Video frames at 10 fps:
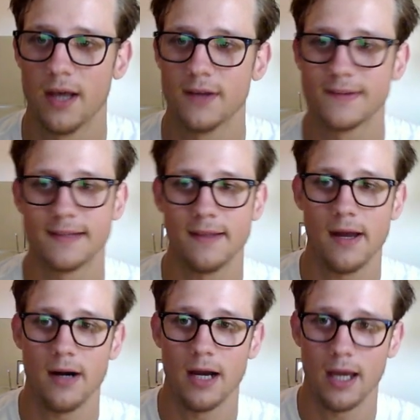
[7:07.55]
You see
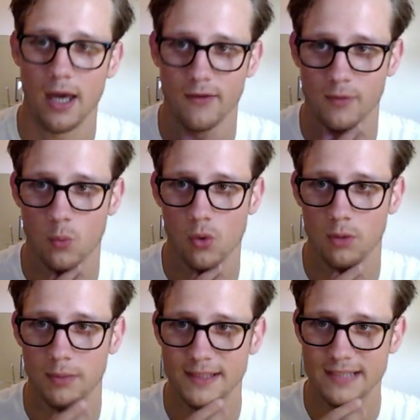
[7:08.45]
there I have a wall
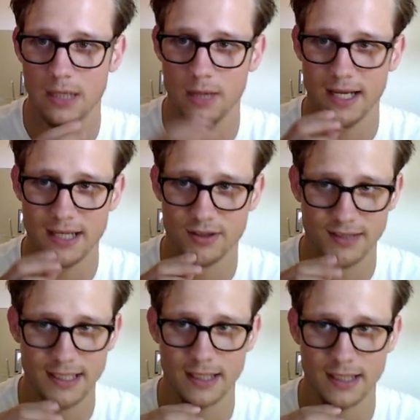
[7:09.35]
placed out. I can
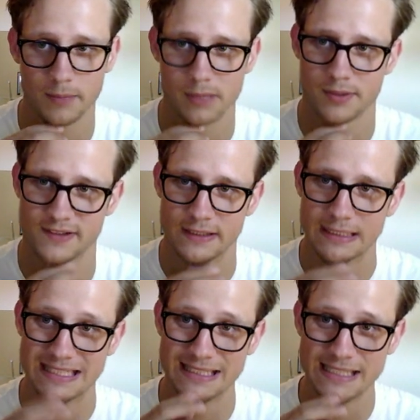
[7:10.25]
delete it by pressing the
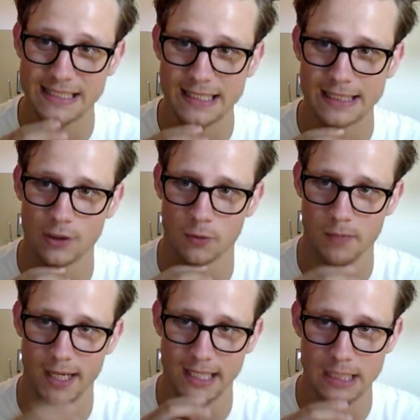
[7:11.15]
delete key on
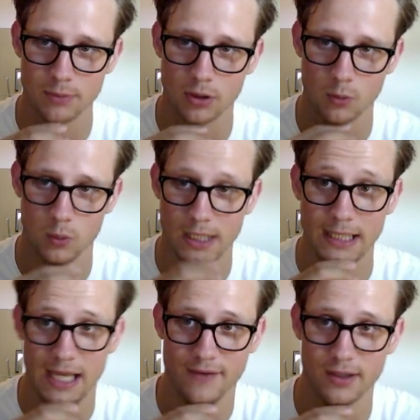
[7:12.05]
my keyboard while
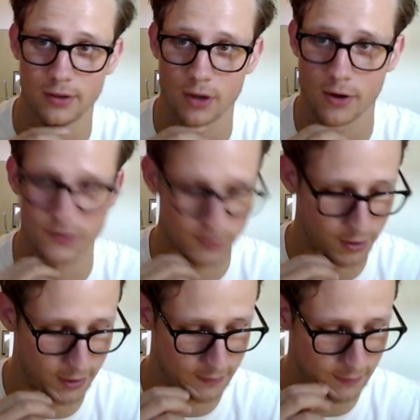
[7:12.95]
having the cursor
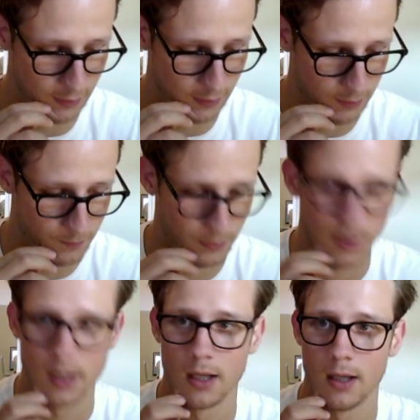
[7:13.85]
on it. So
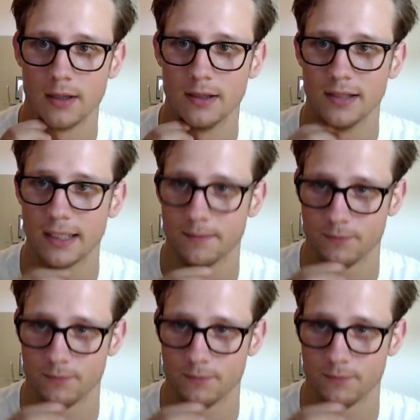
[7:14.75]
delete.